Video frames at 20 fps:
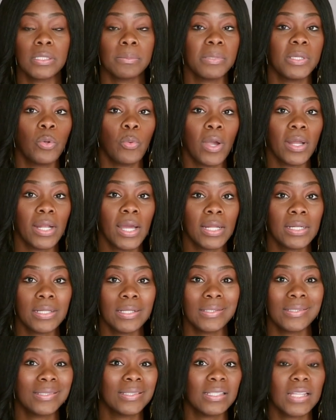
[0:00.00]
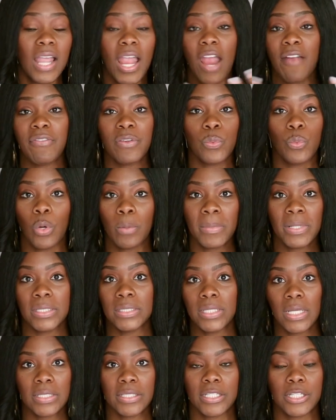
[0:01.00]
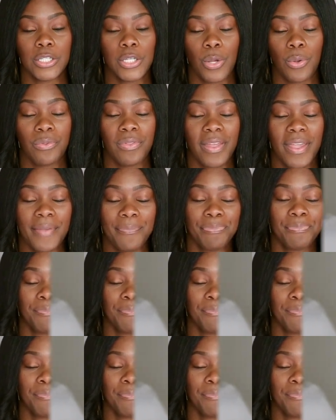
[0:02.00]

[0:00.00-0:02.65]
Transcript: to be quite honest, every woman doesn't know that.